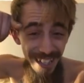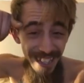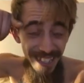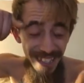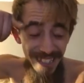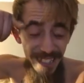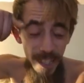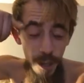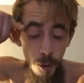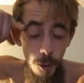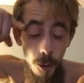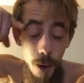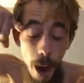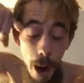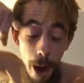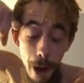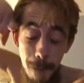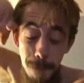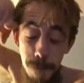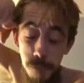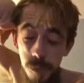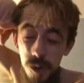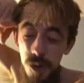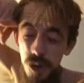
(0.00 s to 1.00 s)
So I
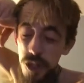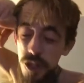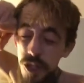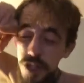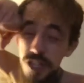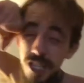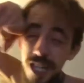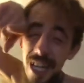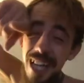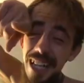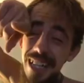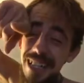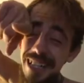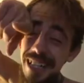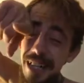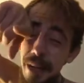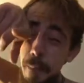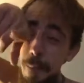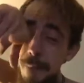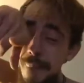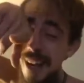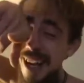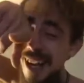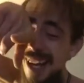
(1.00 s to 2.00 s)
projected
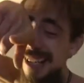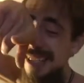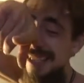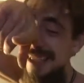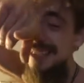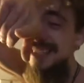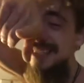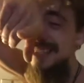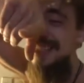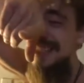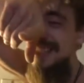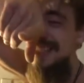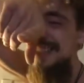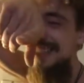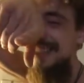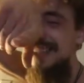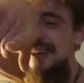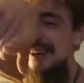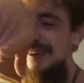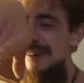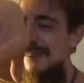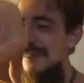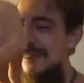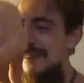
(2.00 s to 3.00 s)

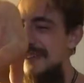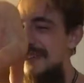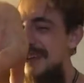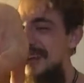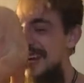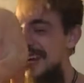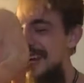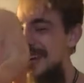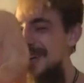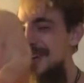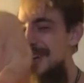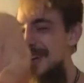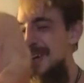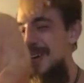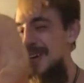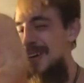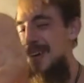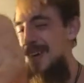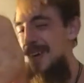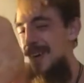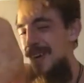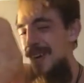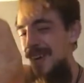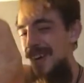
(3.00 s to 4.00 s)
myself
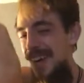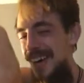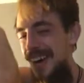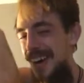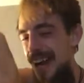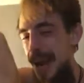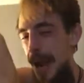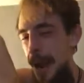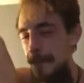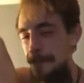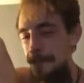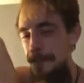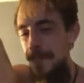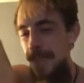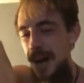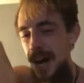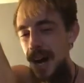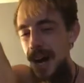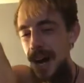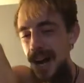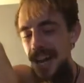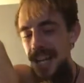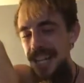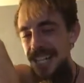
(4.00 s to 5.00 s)
here. I'm
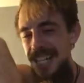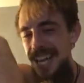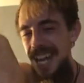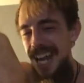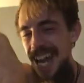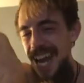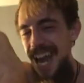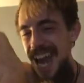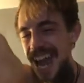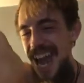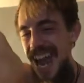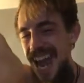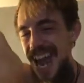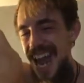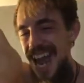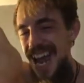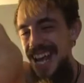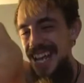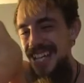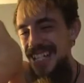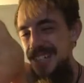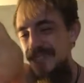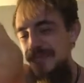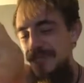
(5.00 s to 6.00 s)
on your
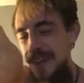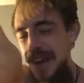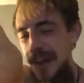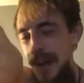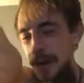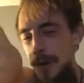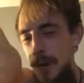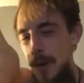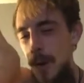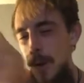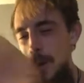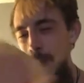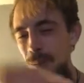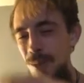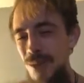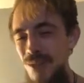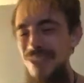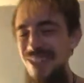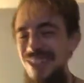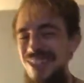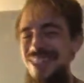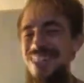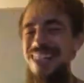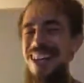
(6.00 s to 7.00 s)
ass, Pharaoh.
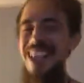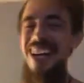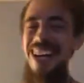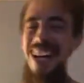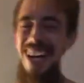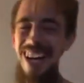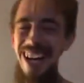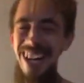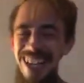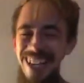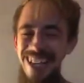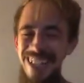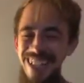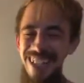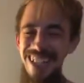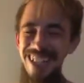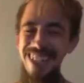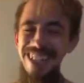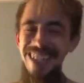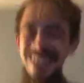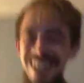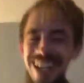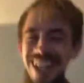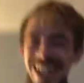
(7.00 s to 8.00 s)

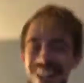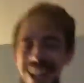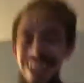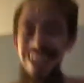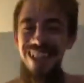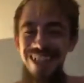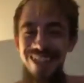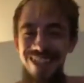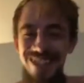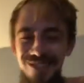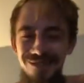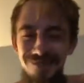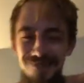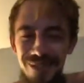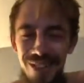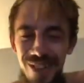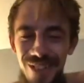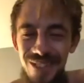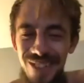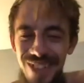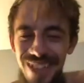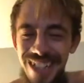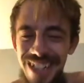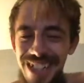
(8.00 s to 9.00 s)
I was
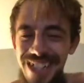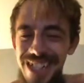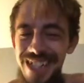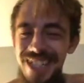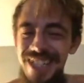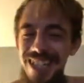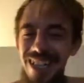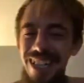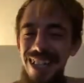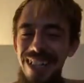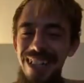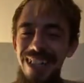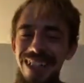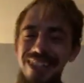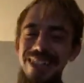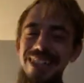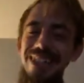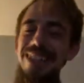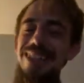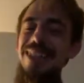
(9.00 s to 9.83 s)
built for this shit.